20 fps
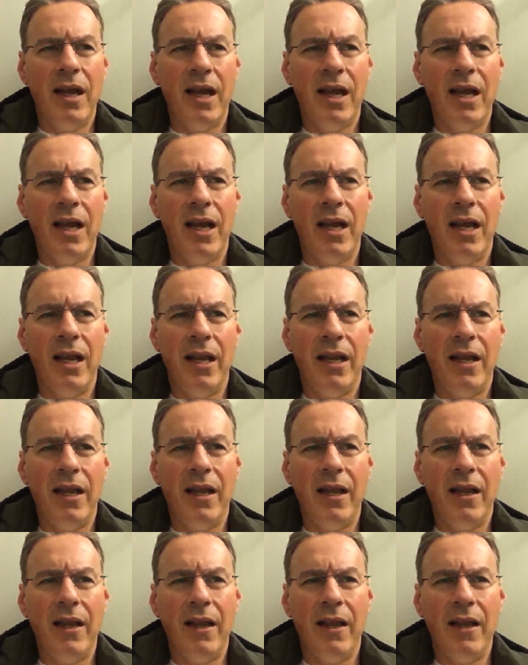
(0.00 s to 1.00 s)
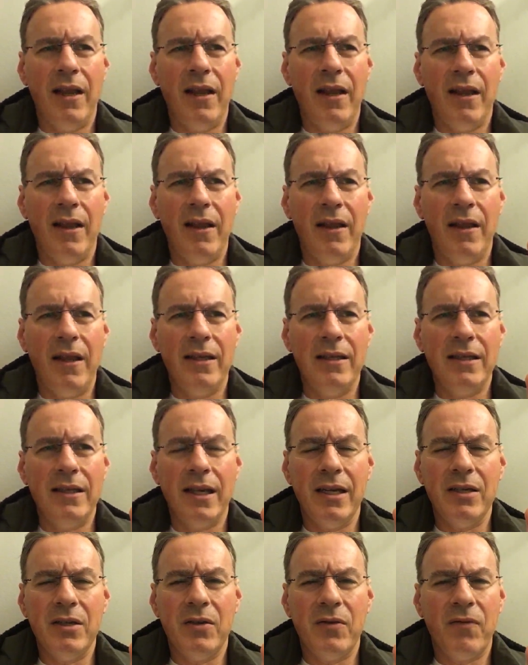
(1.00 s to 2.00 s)
And they
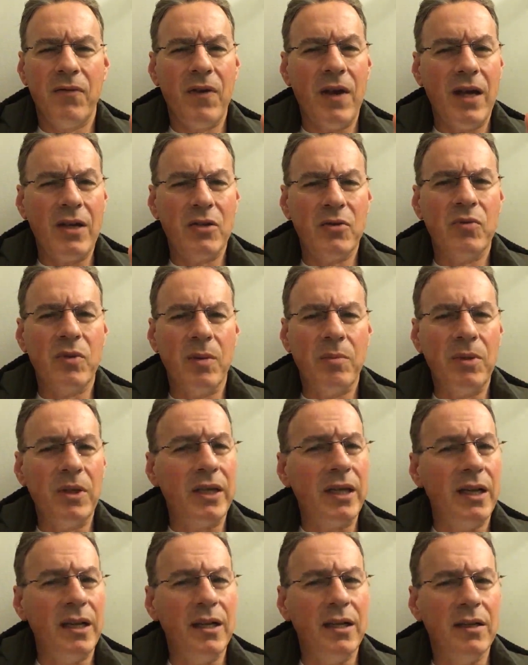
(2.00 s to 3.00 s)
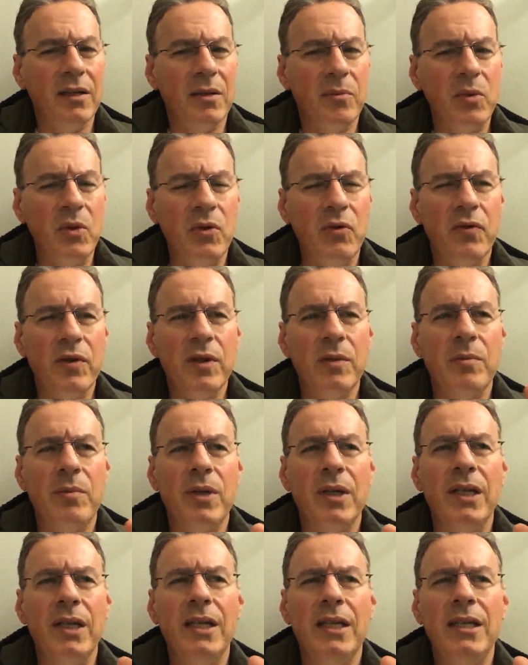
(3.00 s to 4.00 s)
say he's fast replicating the movie,
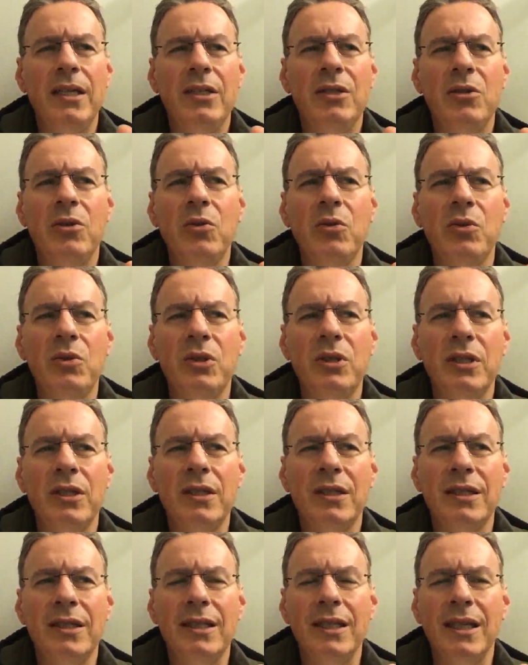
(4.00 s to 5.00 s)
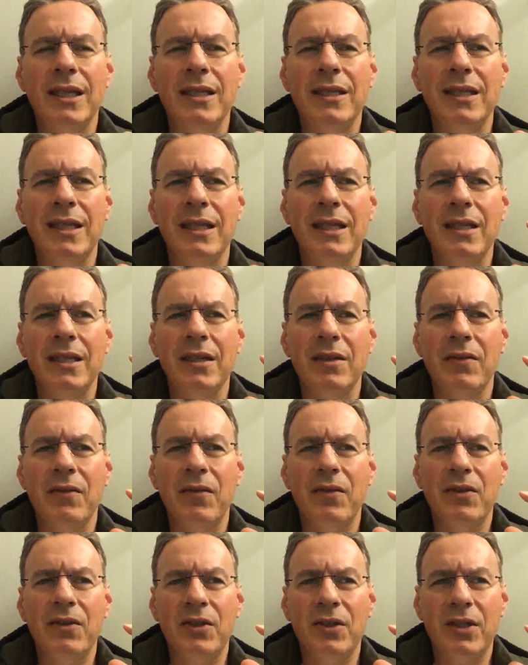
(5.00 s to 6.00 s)
but he loses the identity of
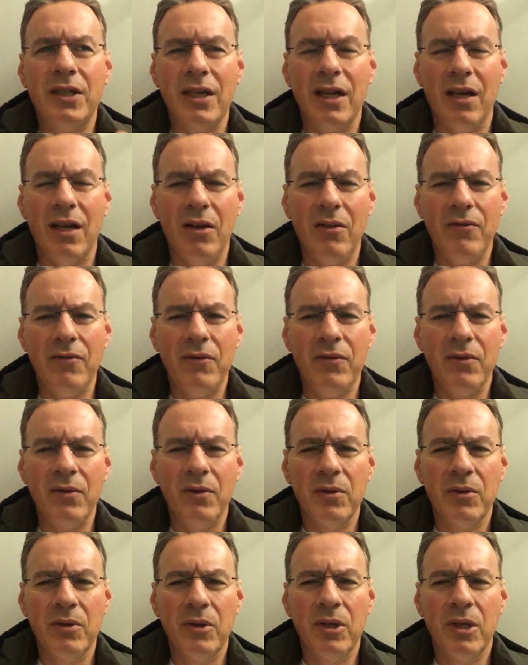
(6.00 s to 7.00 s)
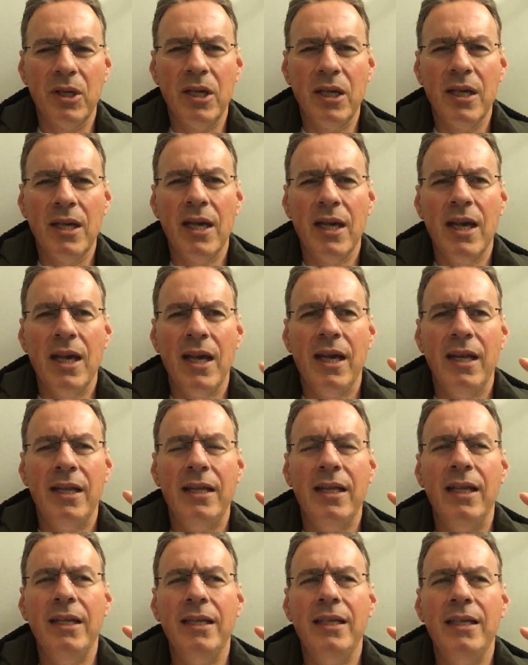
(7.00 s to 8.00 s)
self, and
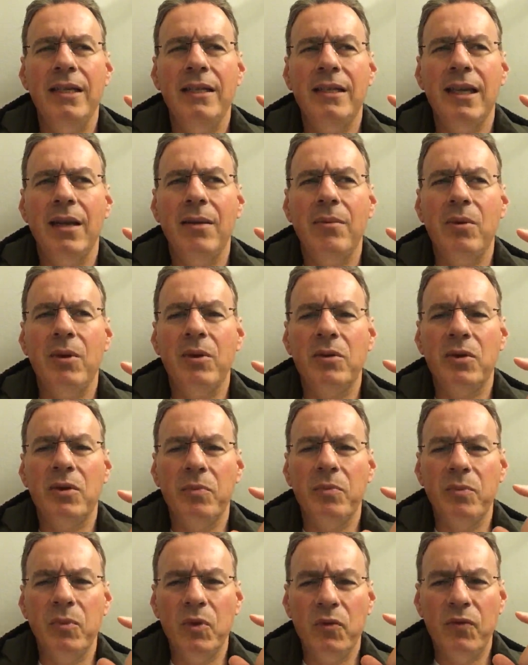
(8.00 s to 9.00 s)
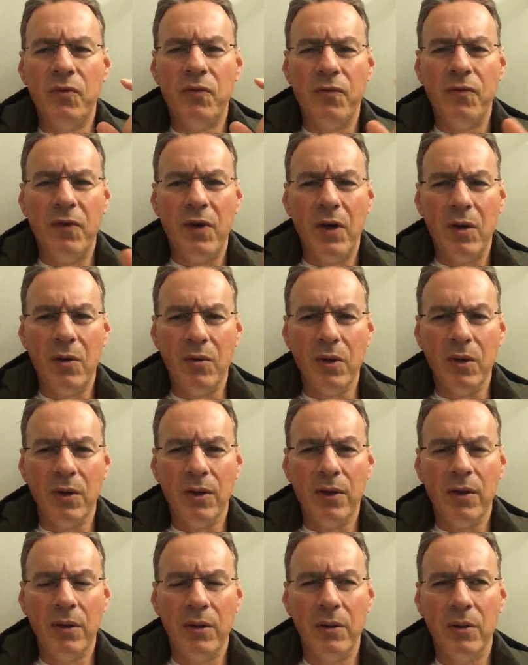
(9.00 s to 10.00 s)
then he's able to move
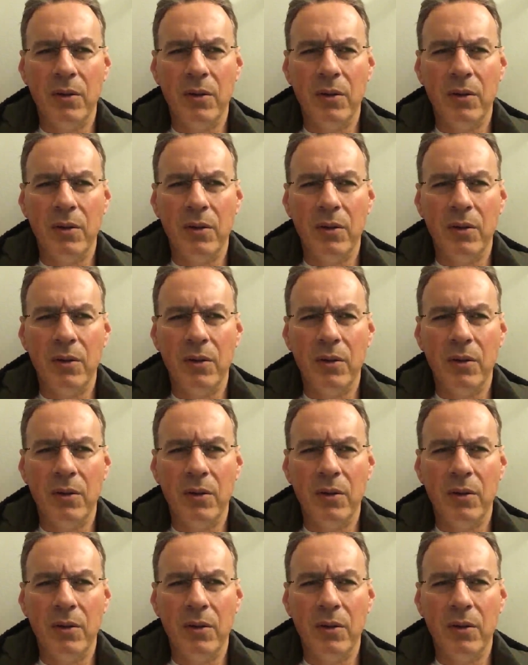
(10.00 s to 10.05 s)
forward.